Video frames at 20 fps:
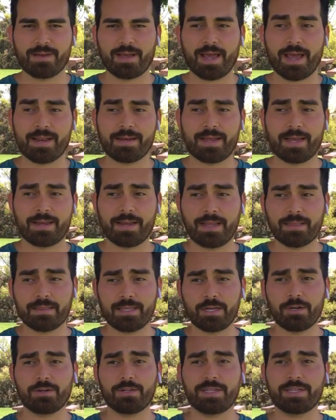And it
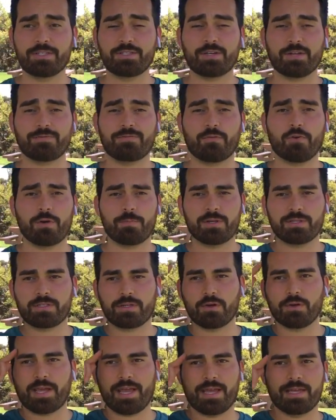literally took form as,
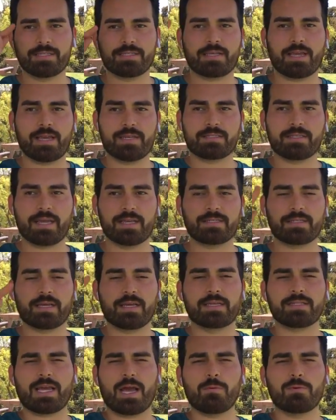okay,
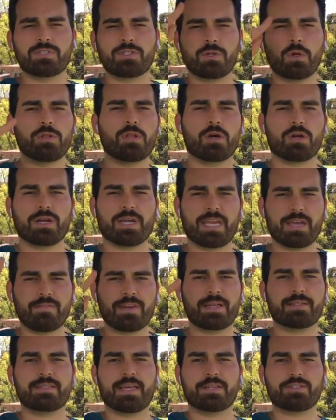as I was no longer
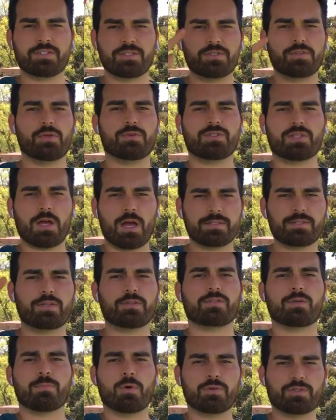giving attention to those thoughts,
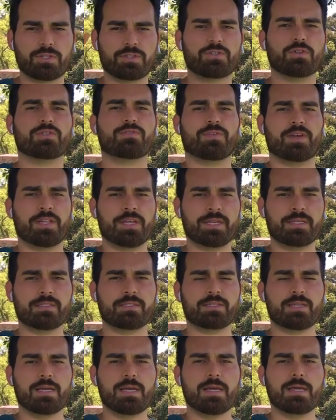those emotions, those
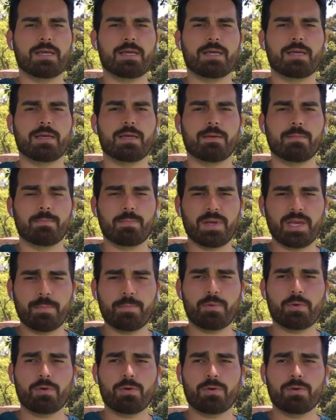feelings,
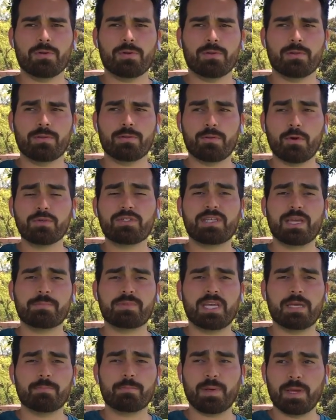people, those same
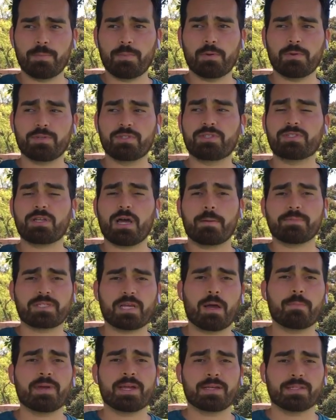people stopped
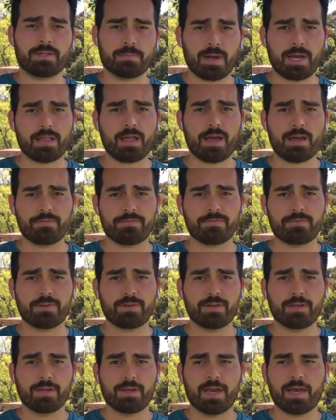coming into my life.
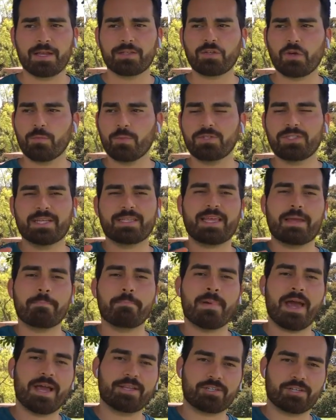And it's almost like they
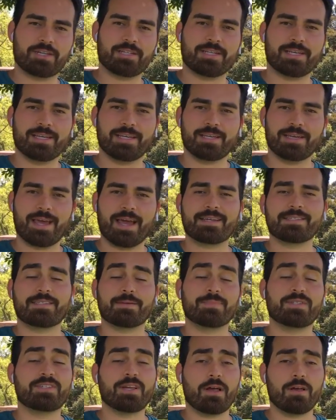magically X
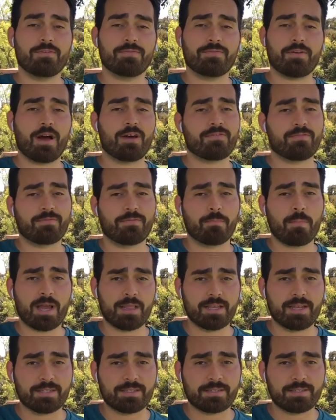themselves off my
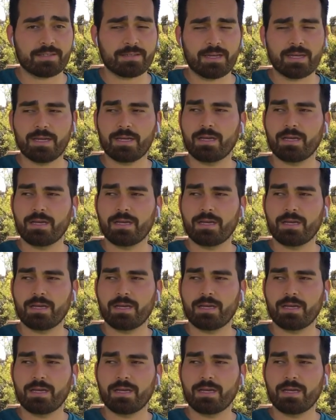list.